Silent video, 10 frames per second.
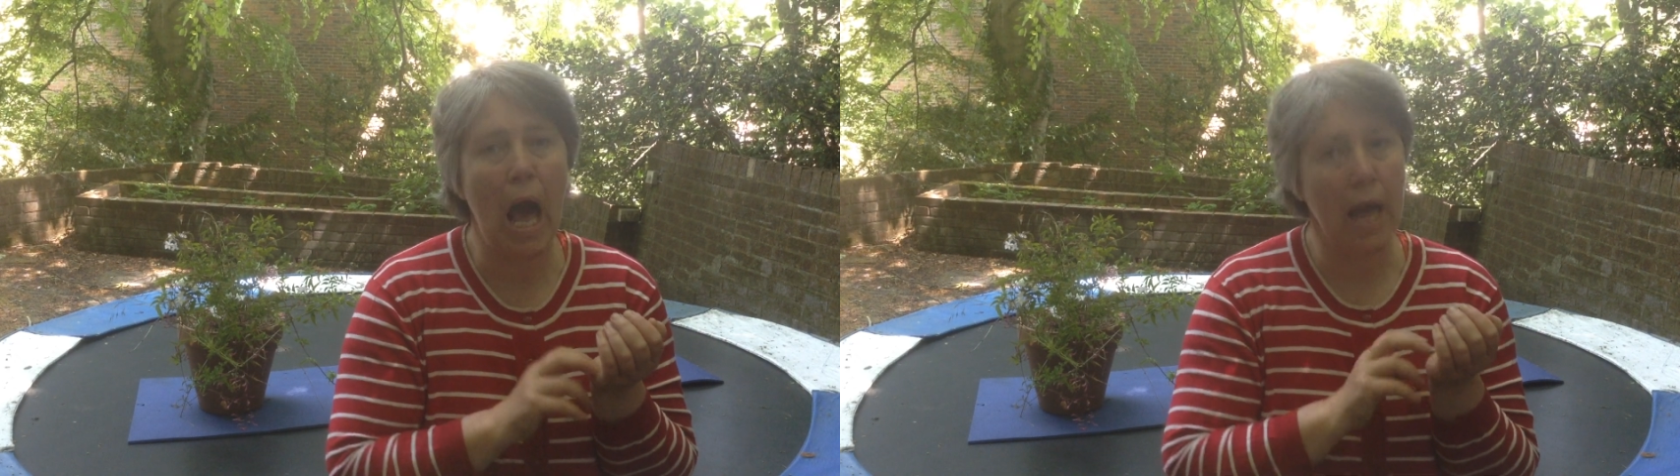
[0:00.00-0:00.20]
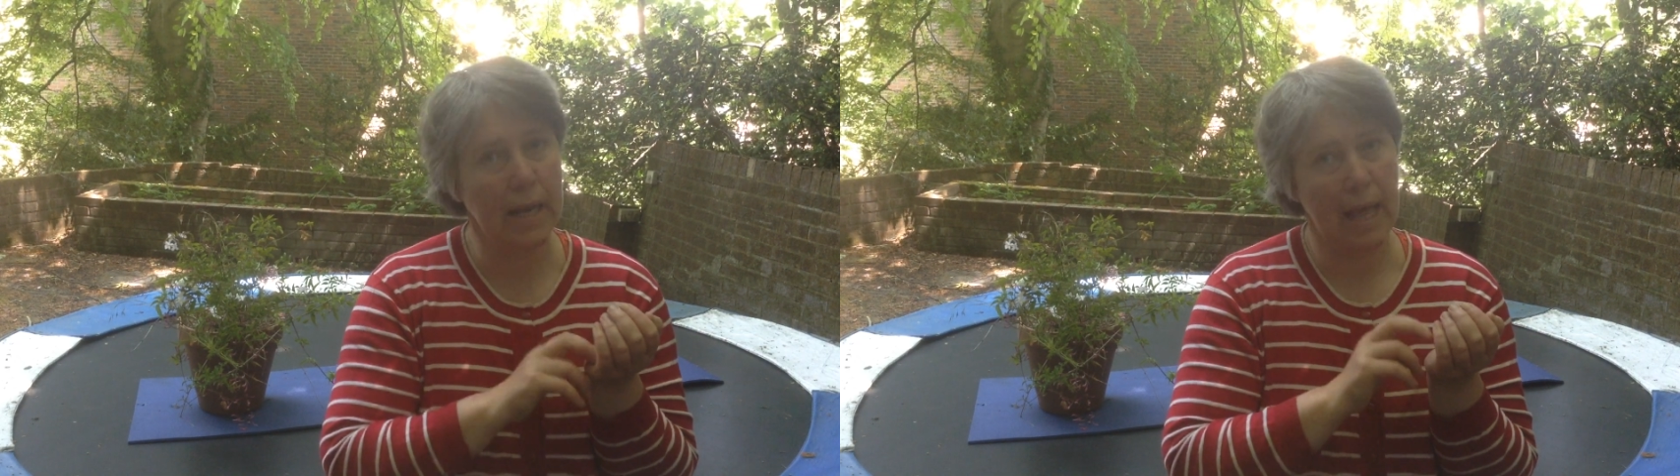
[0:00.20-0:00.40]

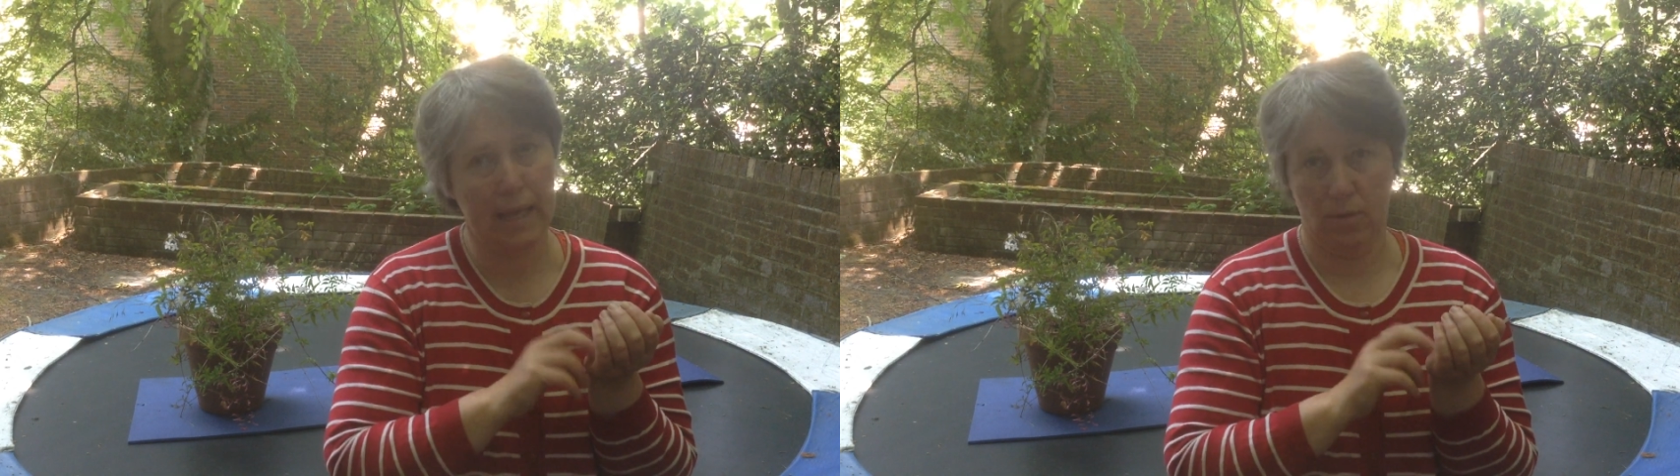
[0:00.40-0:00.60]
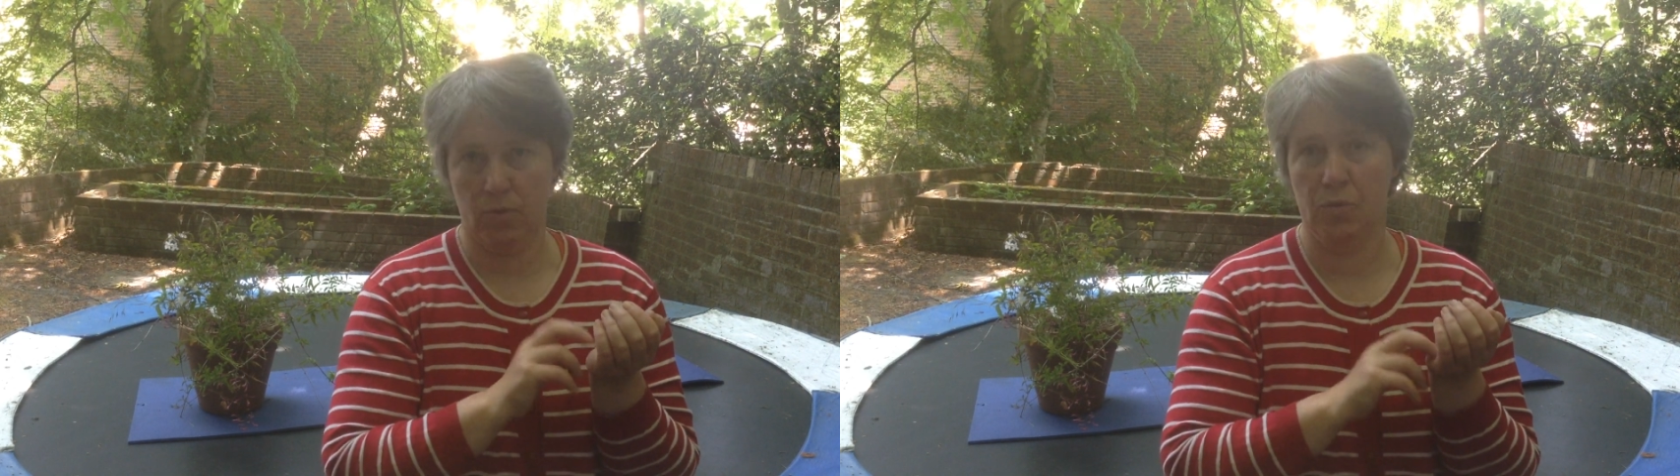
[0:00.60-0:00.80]
I'd
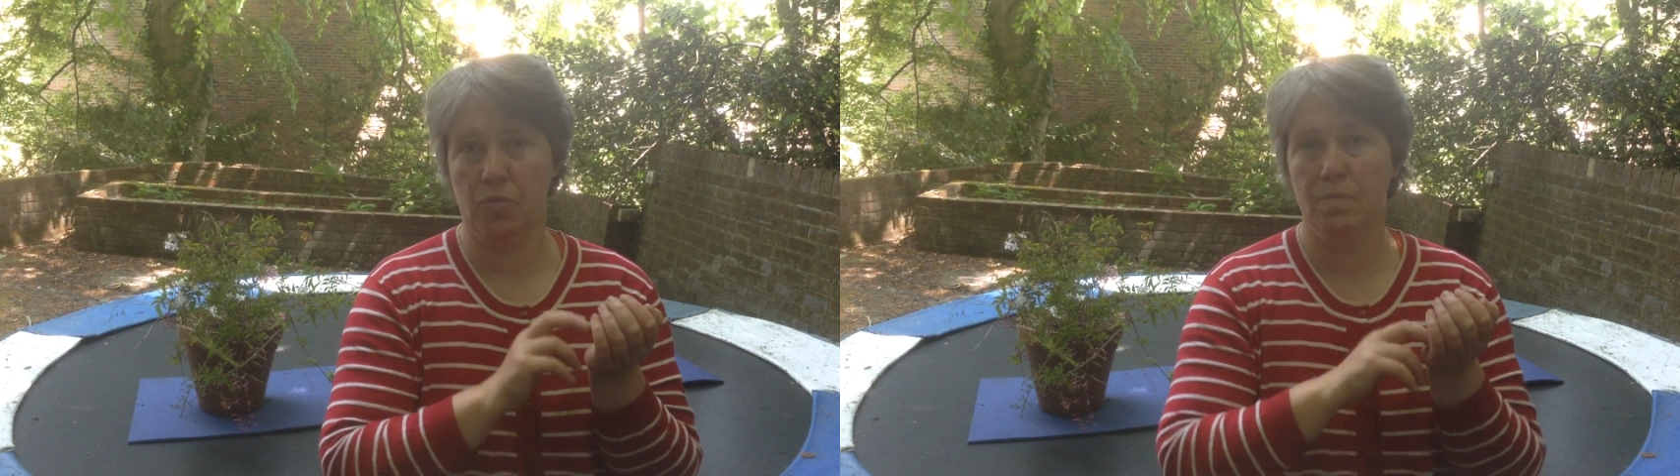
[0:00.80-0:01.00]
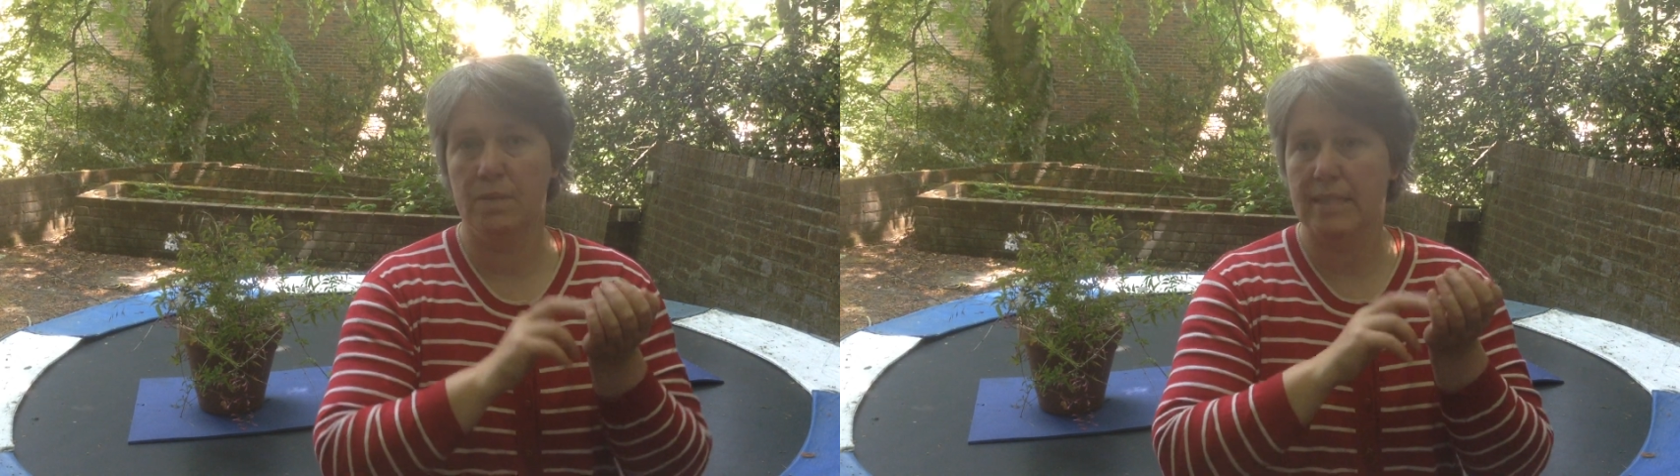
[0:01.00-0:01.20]
like
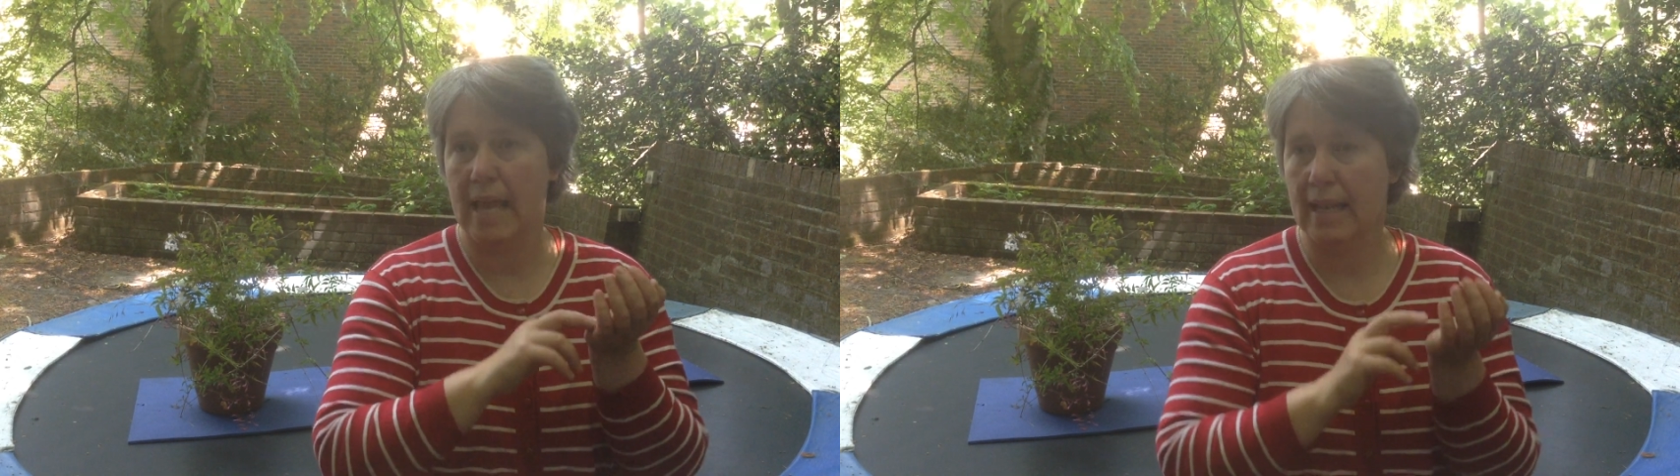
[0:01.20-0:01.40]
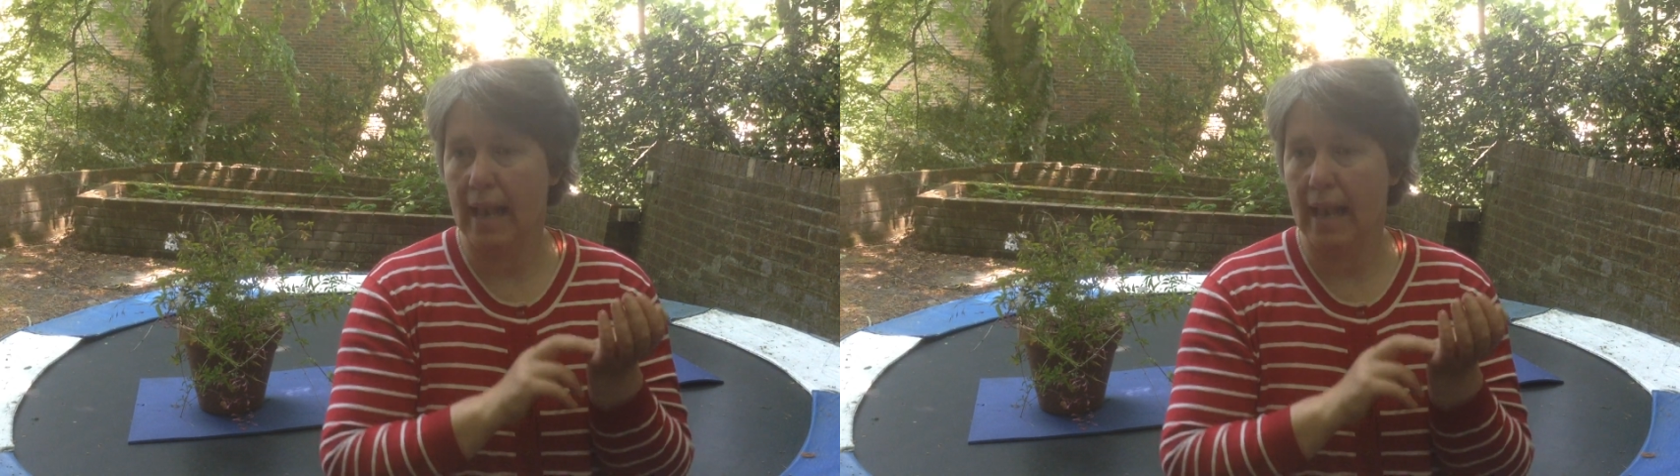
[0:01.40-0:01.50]
to send